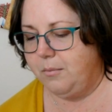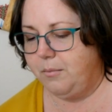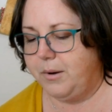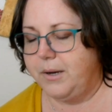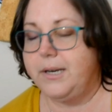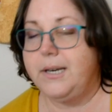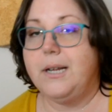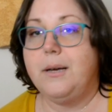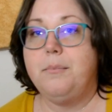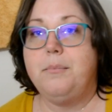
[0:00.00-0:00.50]

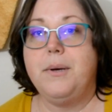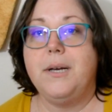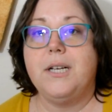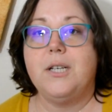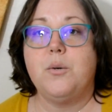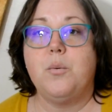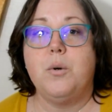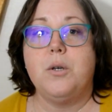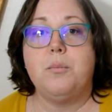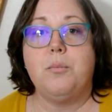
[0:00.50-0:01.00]
Knit
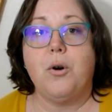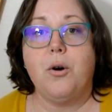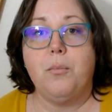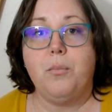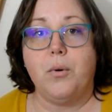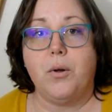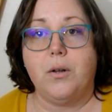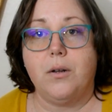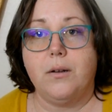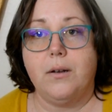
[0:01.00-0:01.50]
Picks was
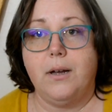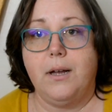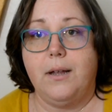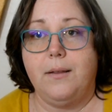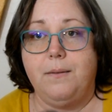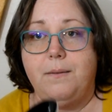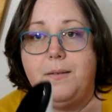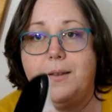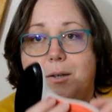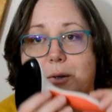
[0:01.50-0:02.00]
purple, and
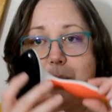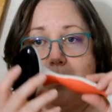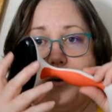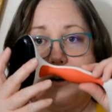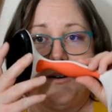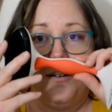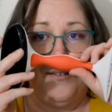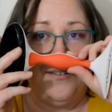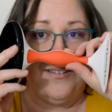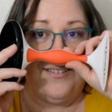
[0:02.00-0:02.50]
this
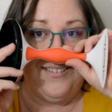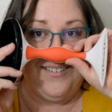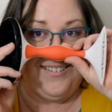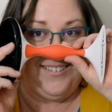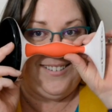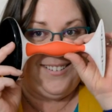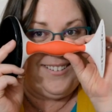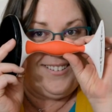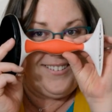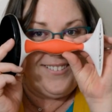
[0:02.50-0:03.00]
one
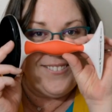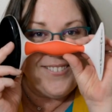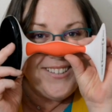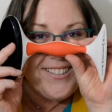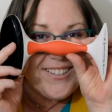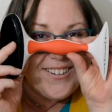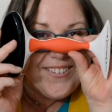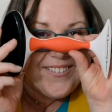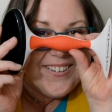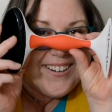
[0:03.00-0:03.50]

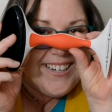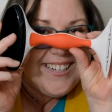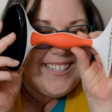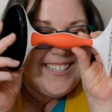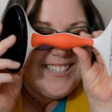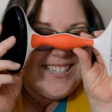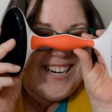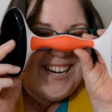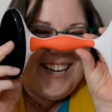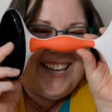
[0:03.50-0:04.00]
was
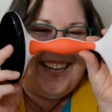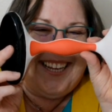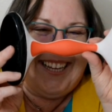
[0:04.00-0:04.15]
orange.